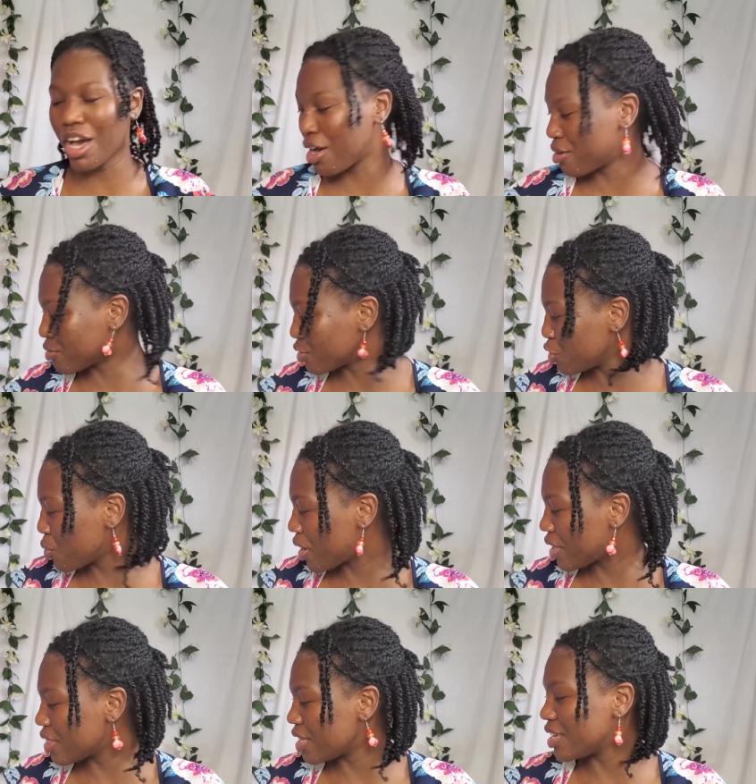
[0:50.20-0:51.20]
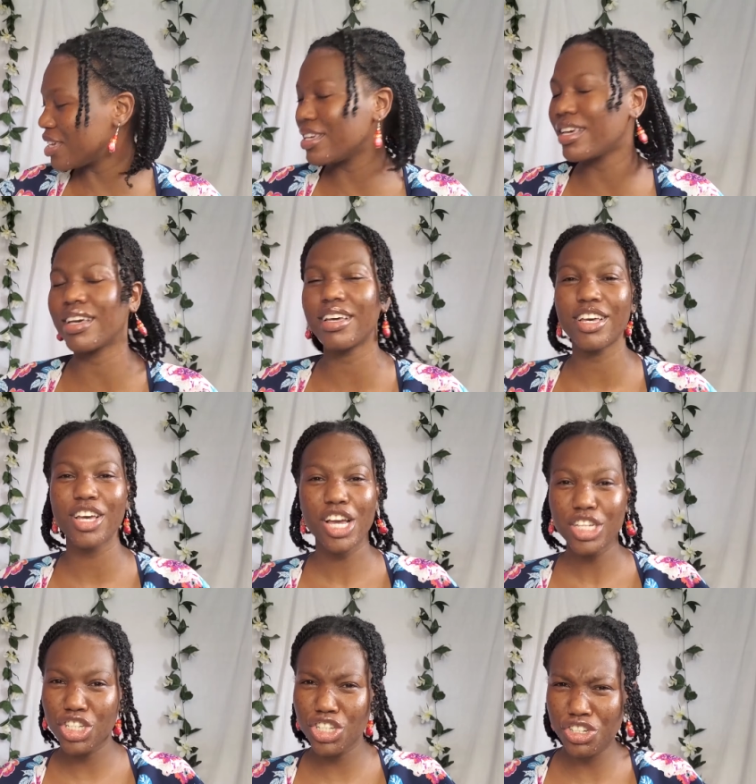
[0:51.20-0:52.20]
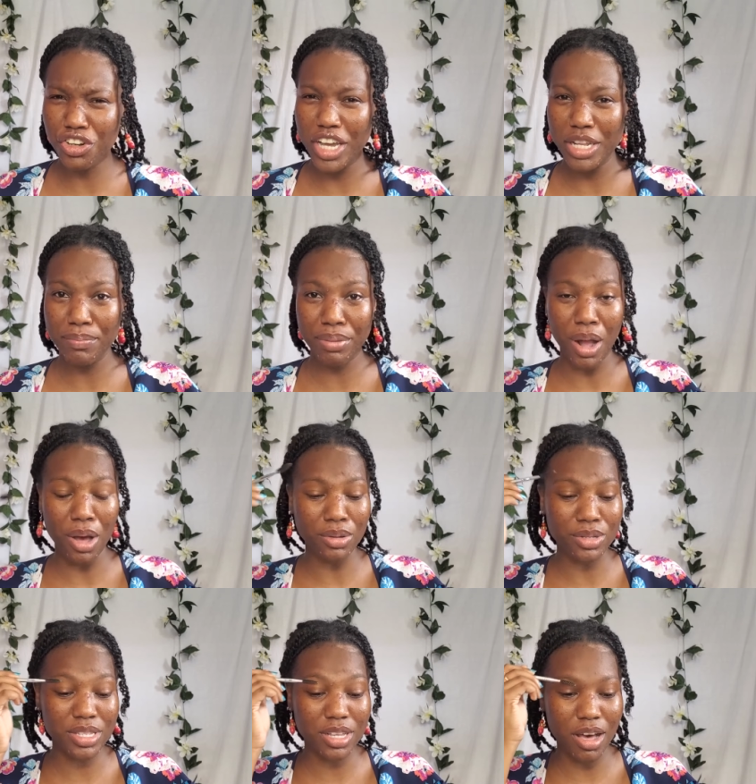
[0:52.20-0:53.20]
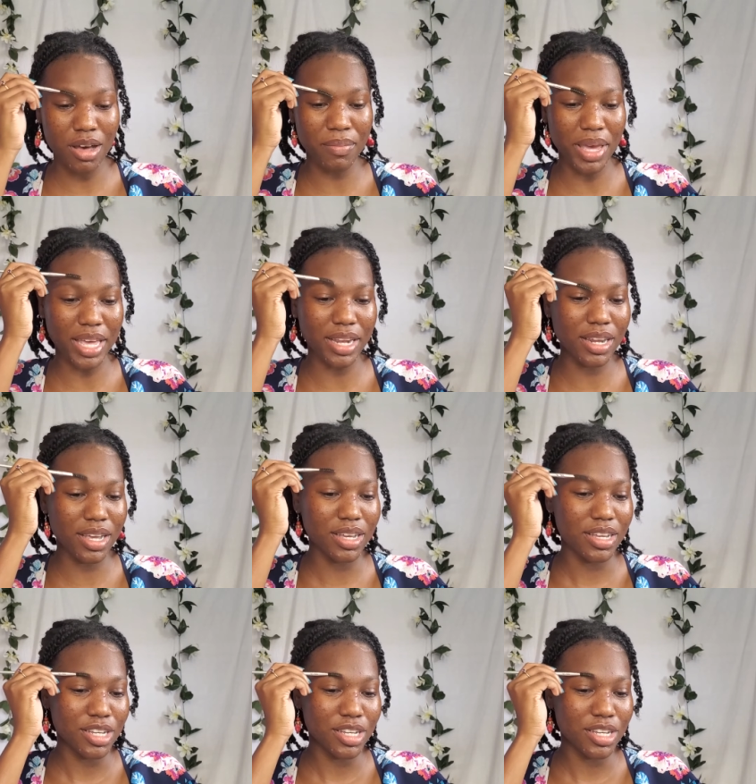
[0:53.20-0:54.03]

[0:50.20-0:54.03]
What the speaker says: of doing the straight brows come in.